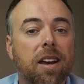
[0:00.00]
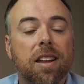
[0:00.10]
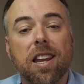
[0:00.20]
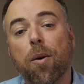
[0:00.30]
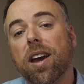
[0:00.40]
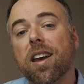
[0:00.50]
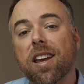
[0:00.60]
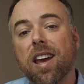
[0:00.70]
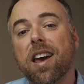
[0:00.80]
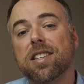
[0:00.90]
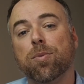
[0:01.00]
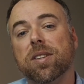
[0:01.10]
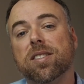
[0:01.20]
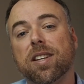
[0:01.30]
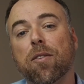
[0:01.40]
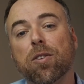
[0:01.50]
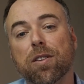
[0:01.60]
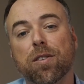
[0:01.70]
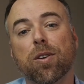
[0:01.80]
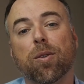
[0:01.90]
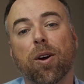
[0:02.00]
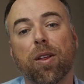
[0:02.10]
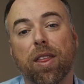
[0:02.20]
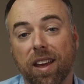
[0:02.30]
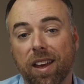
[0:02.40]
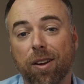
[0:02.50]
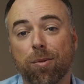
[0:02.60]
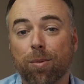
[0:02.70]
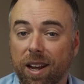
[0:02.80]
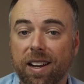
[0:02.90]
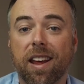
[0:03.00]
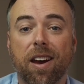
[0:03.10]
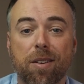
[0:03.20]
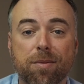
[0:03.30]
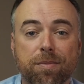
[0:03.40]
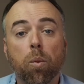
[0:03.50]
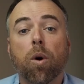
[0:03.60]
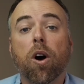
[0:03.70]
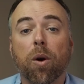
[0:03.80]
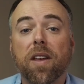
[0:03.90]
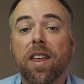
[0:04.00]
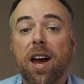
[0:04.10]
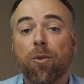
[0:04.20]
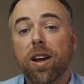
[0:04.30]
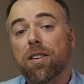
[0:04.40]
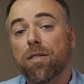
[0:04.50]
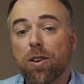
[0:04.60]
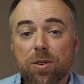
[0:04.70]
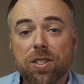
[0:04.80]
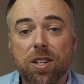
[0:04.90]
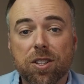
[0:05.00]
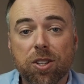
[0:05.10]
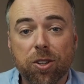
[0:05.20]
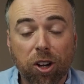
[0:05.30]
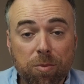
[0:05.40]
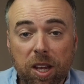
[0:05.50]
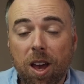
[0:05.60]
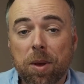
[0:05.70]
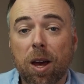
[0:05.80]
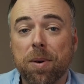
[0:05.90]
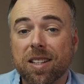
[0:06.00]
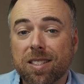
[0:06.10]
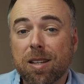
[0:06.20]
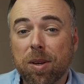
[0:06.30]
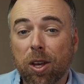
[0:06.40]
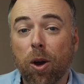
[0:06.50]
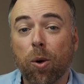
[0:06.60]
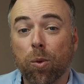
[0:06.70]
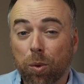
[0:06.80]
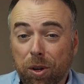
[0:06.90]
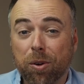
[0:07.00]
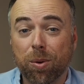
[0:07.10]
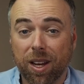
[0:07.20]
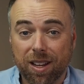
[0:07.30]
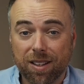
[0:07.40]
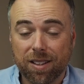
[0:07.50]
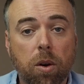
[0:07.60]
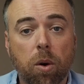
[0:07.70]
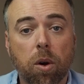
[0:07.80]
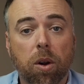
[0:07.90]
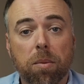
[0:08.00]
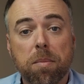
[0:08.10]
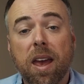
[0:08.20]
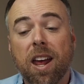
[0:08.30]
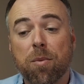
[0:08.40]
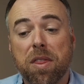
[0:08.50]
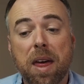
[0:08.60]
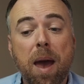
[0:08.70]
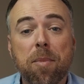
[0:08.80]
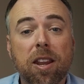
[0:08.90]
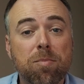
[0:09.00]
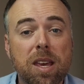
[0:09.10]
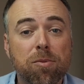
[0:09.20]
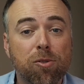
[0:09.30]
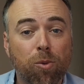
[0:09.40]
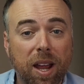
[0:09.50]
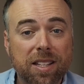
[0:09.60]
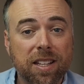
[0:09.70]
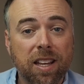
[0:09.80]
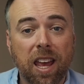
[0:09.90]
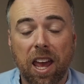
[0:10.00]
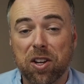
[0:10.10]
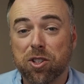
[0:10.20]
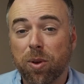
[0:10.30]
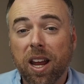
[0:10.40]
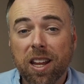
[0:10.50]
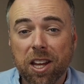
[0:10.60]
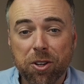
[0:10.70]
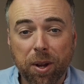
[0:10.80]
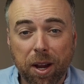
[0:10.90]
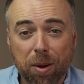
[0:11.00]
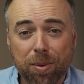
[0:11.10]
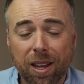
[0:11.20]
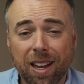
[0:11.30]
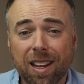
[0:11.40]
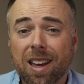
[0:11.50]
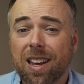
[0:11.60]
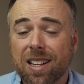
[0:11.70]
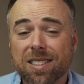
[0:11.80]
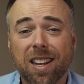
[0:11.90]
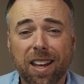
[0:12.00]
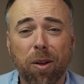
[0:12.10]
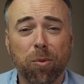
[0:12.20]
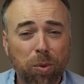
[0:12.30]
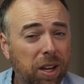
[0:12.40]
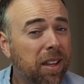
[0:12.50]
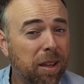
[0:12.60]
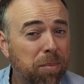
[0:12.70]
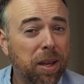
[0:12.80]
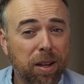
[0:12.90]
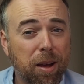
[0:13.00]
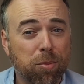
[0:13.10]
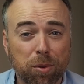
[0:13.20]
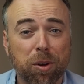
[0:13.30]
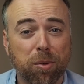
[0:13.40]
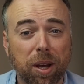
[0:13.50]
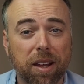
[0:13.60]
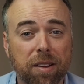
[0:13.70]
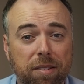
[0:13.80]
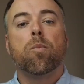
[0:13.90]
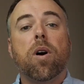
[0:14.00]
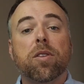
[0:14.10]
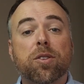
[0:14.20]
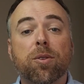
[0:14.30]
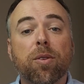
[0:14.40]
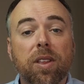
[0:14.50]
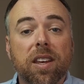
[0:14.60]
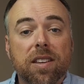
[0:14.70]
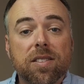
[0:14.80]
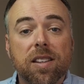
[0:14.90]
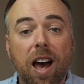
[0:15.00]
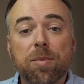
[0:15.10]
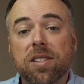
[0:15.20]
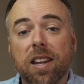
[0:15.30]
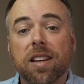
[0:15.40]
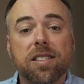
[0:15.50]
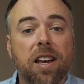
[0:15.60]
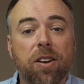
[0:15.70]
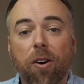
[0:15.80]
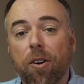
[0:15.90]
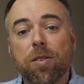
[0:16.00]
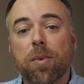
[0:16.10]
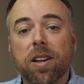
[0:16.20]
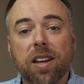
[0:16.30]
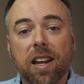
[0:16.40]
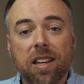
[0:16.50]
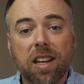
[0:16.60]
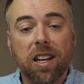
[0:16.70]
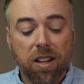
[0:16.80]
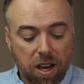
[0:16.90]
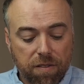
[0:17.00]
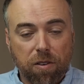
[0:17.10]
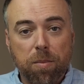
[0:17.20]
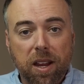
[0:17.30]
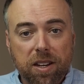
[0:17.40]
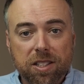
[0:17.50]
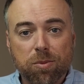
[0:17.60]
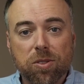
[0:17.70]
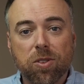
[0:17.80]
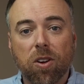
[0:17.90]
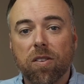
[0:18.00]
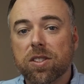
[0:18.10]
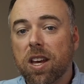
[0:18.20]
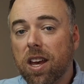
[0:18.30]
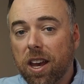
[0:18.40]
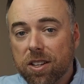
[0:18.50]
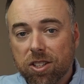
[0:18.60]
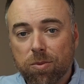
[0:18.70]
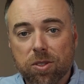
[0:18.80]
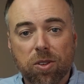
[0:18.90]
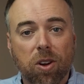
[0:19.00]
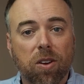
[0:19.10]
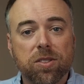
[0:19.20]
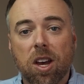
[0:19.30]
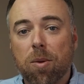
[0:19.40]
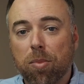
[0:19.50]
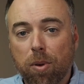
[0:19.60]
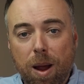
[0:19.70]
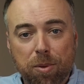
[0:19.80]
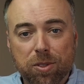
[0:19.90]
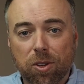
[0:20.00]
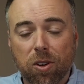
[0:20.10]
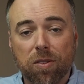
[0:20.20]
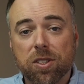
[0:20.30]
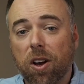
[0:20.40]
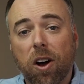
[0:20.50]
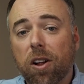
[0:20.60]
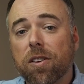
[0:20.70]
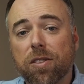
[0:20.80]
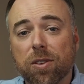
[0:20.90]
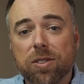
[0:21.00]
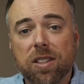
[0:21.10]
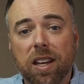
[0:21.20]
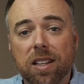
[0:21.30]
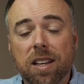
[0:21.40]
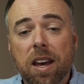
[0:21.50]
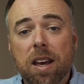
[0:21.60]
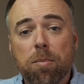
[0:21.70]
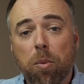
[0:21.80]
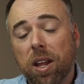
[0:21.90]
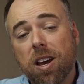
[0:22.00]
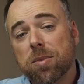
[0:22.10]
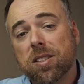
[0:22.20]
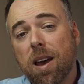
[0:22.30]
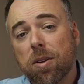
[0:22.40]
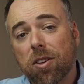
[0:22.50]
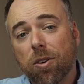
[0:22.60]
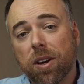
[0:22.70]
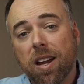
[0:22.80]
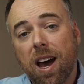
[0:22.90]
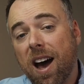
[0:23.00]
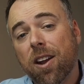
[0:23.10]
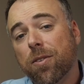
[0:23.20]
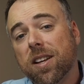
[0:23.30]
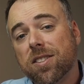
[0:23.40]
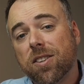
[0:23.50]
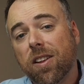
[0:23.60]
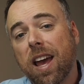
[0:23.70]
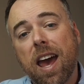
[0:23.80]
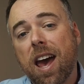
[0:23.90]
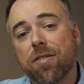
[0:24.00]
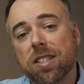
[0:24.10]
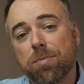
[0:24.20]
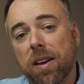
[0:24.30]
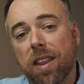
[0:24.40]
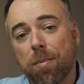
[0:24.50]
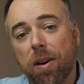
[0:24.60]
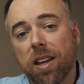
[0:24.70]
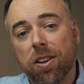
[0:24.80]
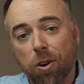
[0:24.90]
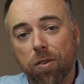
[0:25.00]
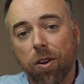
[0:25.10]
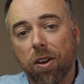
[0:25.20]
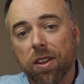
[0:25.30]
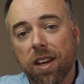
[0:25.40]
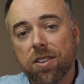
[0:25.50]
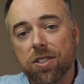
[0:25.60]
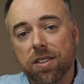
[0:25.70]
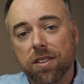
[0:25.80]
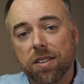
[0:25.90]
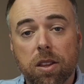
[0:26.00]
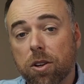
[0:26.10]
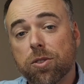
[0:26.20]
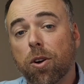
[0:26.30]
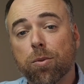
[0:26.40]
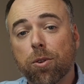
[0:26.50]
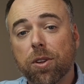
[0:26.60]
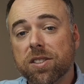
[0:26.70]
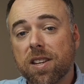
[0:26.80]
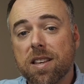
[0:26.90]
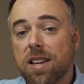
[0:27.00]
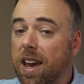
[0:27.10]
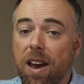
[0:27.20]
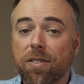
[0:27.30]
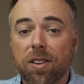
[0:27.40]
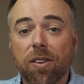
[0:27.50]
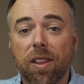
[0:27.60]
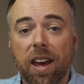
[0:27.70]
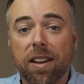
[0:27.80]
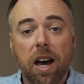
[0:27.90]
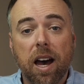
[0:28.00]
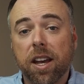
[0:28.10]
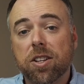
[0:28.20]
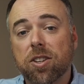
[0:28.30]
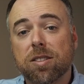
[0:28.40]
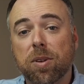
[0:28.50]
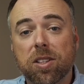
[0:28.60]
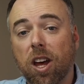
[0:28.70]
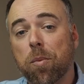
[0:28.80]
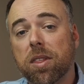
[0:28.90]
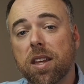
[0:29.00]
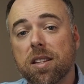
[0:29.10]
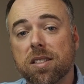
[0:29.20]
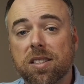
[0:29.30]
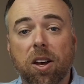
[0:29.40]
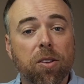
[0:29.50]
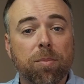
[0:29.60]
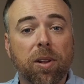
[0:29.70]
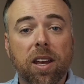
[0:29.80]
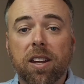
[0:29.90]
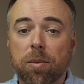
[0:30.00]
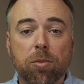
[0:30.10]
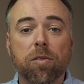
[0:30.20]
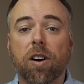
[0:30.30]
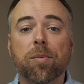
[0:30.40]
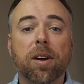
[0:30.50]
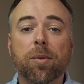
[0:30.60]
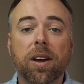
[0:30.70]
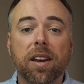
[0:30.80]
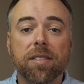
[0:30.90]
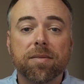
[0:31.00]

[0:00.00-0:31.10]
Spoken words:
Now I can guess what several of you are thinking right now. Whoa, at that rate of usage, you're gonna be coming up on TBO real quick. Or, man, with that many people renting and training in your airplane, it's gonna get really beat up real quick. Well, the truth is, I'm setting aside all the money I need for maintenance reserves, engine reserves, prop reserves, all of those things, but when it comes time to do it, I don't necessarily have to spend that money and overhaul the engine. There's no rule that says I have to do that. I could just be done with it, sell the plane, and move on my way.